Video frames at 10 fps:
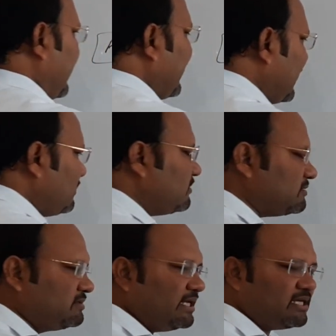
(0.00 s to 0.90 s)

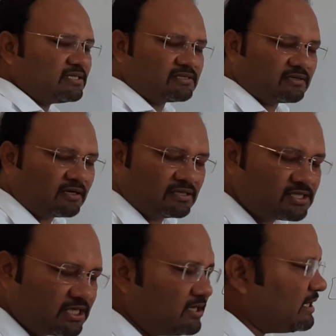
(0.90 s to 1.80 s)
In this
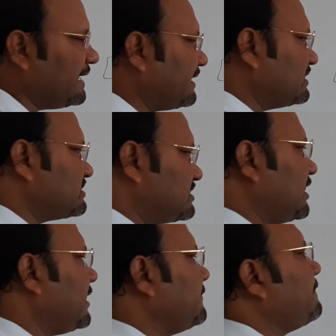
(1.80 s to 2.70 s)
concern, I can
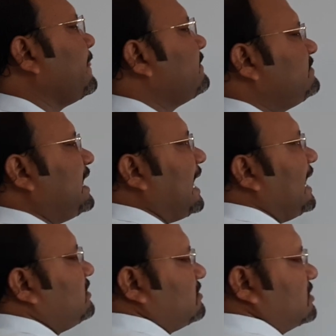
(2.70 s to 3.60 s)
say
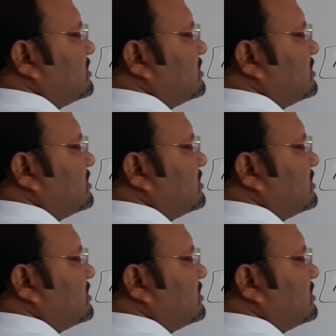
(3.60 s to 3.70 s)
that the